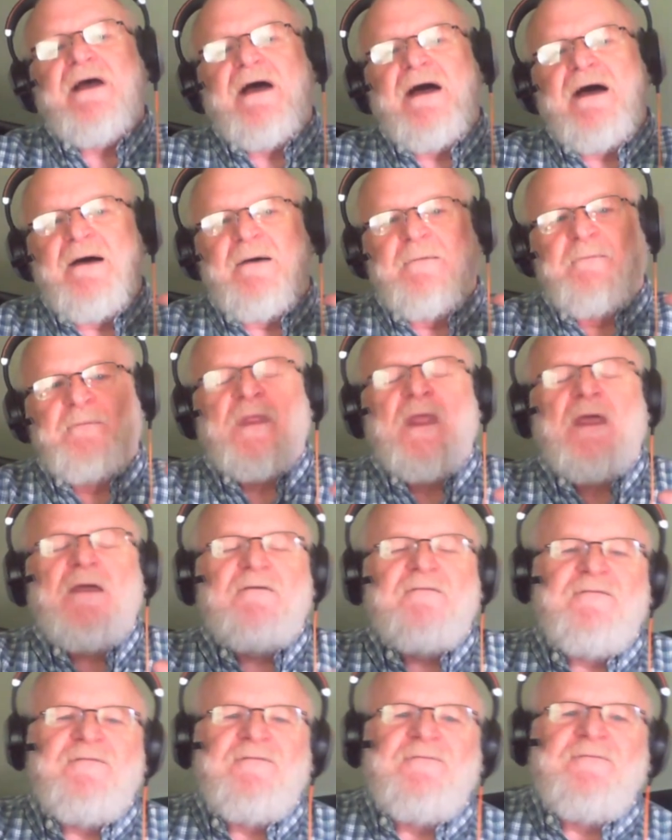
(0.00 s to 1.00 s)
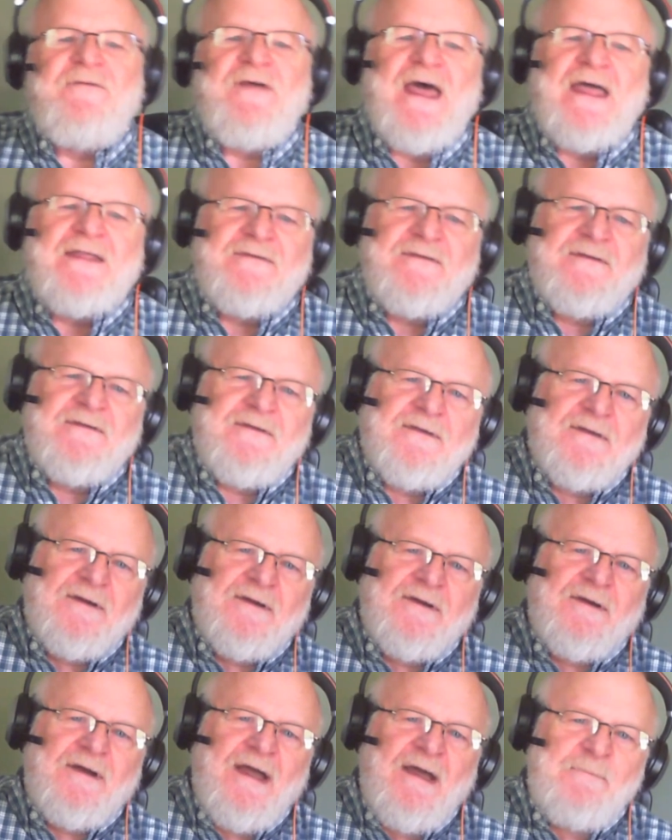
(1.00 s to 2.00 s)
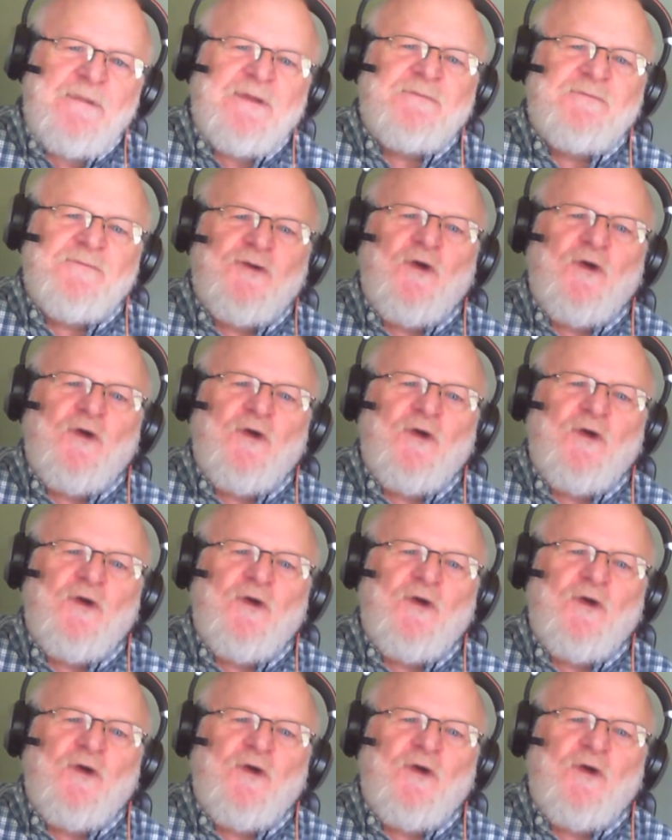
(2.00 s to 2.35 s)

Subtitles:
have been